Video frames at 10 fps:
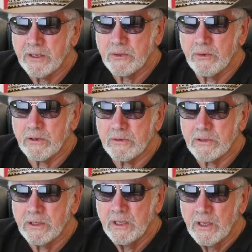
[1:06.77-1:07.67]
Quote,
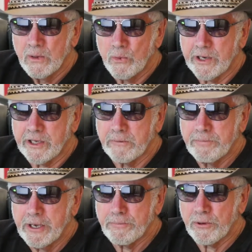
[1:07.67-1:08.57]
working
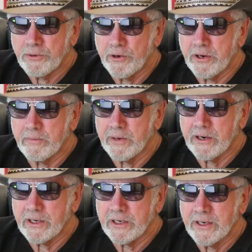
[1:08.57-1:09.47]
people throughout
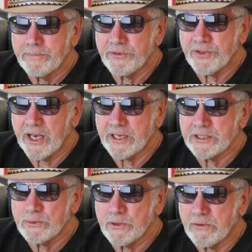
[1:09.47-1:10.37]
America
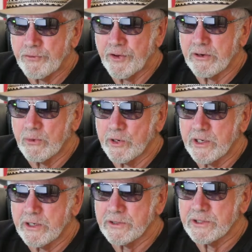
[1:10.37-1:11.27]
empathized with the federal
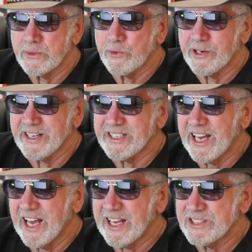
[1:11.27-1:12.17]
workers and were
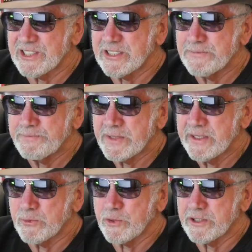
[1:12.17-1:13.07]
aghast
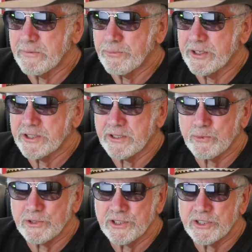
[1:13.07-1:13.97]
at what the president
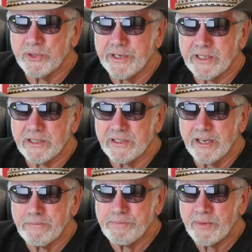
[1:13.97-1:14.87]
was doing to
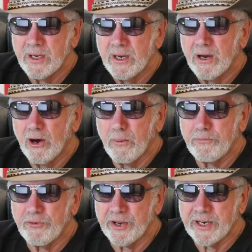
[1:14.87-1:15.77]
them.
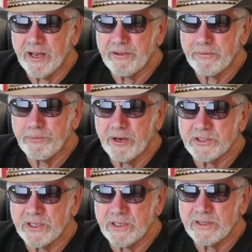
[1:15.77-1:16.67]
Hopefully now the
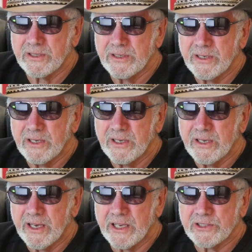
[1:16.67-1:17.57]
president
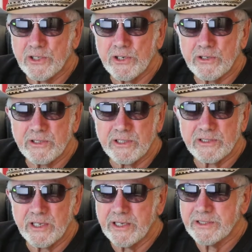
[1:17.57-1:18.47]
has learned
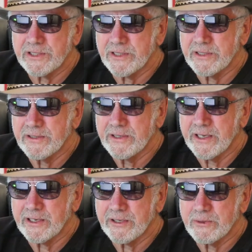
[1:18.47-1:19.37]
his lesson,
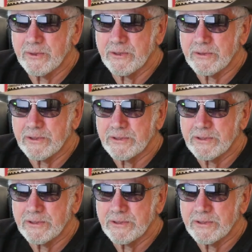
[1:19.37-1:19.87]
end quote.